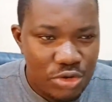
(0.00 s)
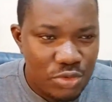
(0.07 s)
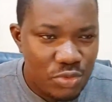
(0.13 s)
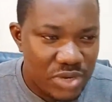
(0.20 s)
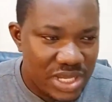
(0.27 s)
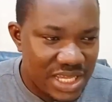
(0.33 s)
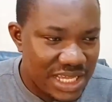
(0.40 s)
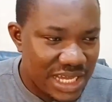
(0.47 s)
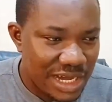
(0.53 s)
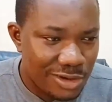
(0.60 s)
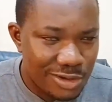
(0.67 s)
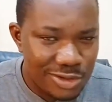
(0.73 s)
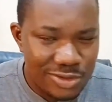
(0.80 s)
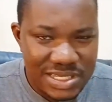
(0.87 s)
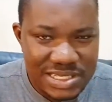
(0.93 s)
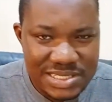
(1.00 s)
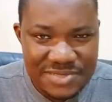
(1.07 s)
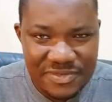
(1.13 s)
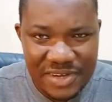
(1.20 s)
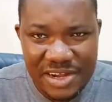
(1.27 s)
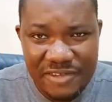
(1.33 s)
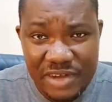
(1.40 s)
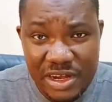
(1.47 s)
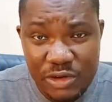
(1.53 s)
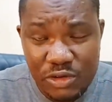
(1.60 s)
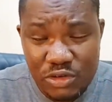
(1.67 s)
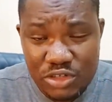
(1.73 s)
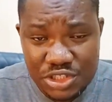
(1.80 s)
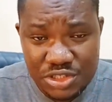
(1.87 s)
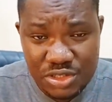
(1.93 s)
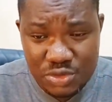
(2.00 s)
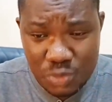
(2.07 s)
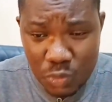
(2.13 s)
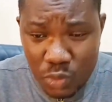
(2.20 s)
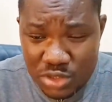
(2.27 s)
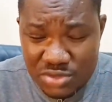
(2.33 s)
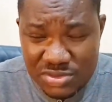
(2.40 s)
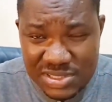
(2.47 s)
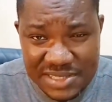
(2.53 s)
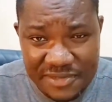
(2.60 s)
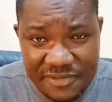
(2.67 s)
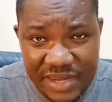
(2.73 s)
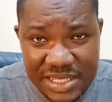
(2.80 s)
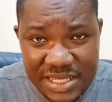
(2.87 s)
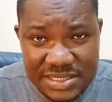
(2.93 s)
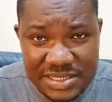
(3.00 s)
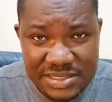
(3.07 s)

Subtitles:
We are always very, very conscious. We want to defend.